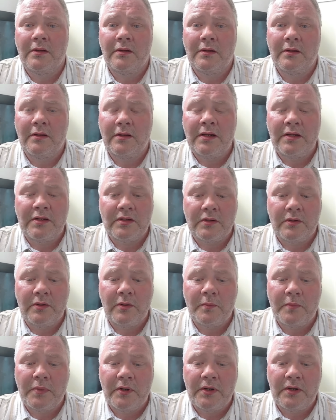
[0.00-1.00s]
he's a
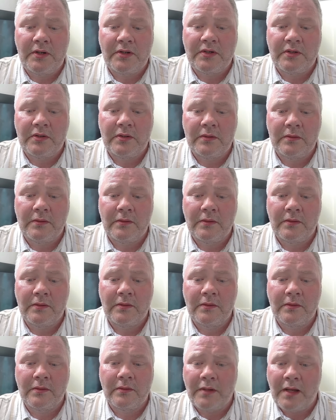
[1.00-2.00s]
good person,
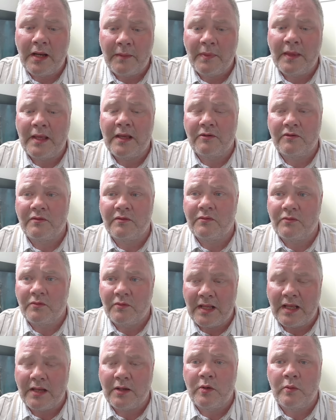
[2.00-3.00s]
and
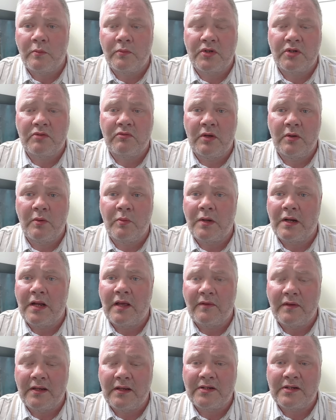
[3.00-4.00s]
that comes through
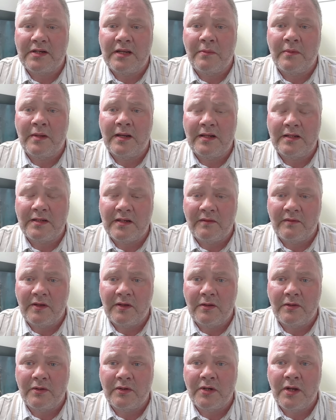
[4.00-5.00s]
whenever you see him in
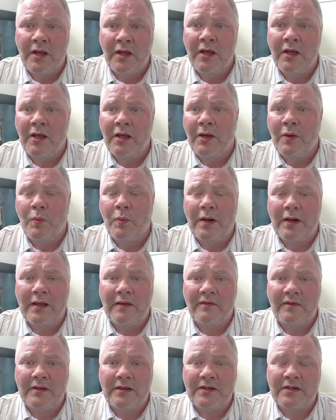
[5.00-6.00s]
interviews,
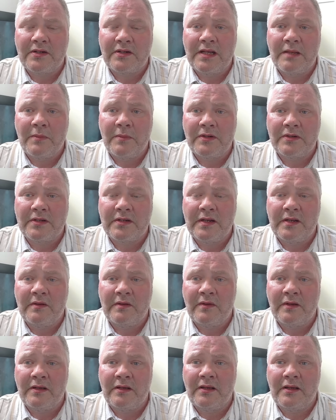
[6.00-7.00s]
whenever you see him on
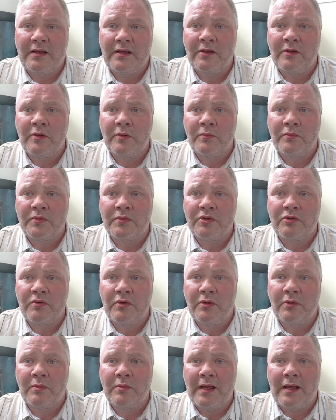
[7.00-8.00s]
TV. He comes
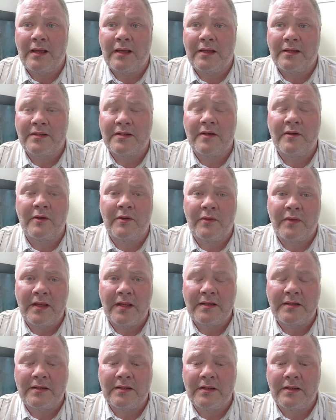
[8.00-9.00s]
through as
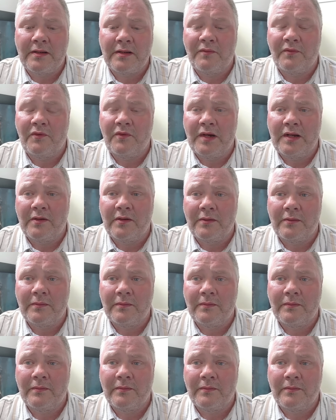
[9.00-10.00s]
authentic and real.
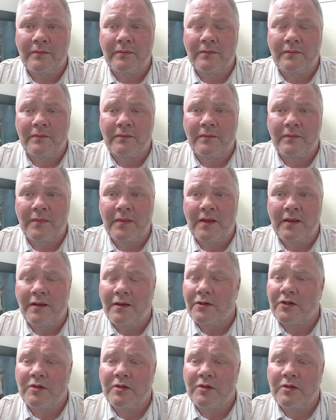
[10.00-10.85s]
So